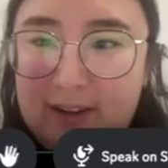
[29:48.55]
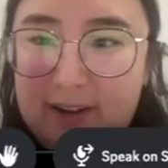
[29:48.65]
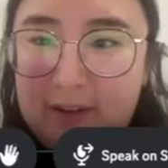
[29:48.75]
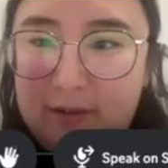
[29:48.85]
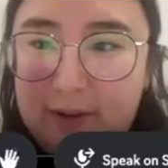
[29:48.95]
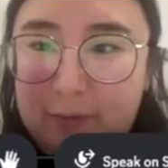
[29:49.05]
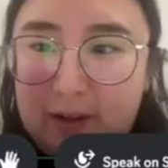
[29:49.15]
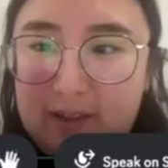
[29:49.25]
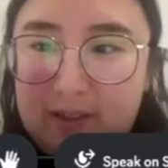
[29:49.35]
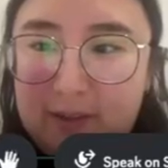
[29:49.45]
rectangle if I
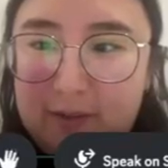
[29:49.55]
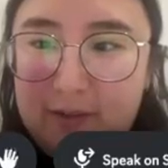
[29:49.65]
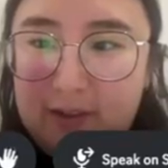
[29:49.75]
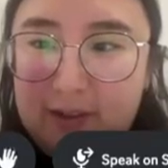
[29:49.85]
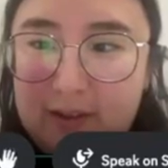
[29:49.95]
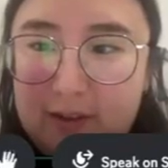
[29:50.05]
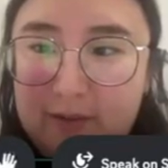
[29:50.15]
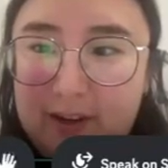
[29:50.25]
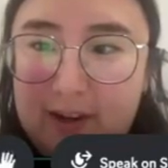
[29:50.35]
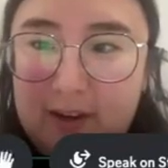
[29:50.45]
wanted to
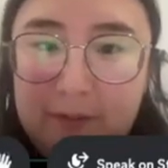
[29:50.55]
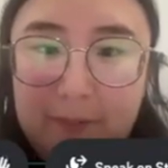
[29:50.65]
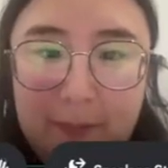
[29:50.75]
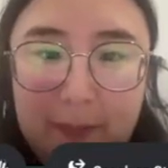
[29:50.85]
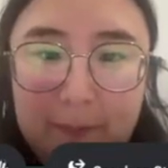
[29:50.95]
over here.